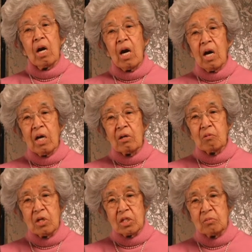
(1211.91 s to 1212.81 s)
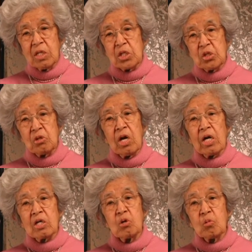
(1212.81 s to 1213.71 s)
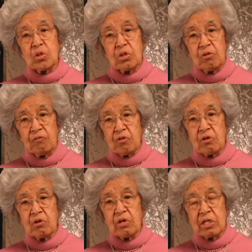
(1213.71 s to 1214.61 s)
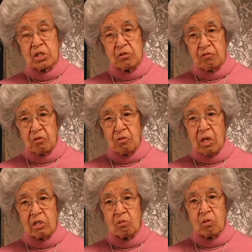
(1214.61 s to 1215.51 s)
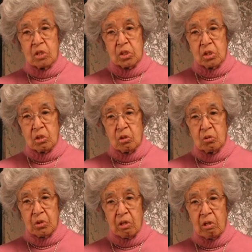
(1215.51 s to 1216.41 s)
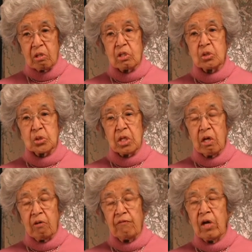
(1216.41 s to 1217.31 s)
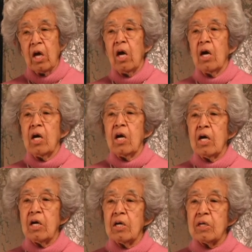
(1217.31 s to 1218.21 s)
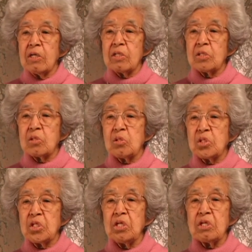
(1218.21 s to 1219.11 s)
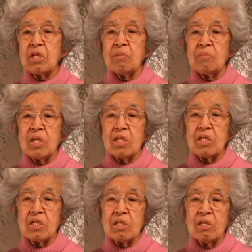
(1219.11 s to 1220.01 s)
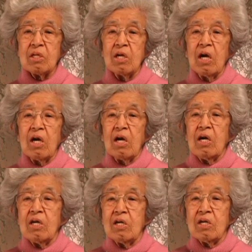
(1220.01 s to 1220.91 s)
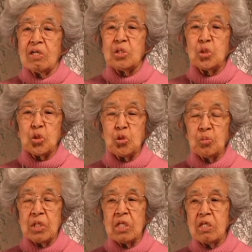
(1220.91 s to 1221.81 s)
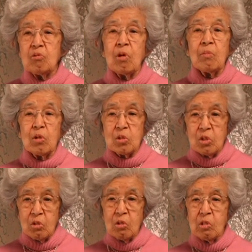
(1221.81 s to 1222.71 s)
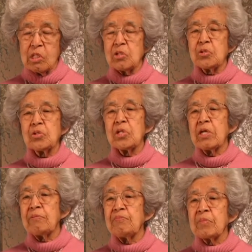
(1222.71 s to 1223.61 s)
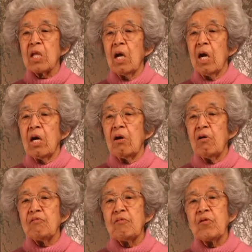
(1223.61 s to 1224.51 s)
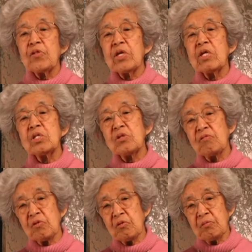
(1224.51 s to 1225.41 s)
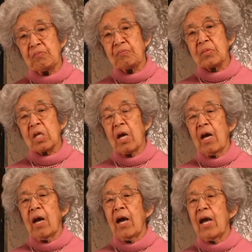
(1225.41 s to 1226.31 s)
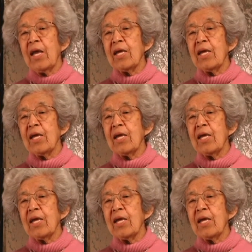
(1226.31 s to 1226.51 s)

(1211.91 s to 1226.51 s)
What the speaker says: want to make sure I go with you for your interview. I don't want you to go there yourself." So she accompanied Sumi Iwamoto, which is her name, for the interview. And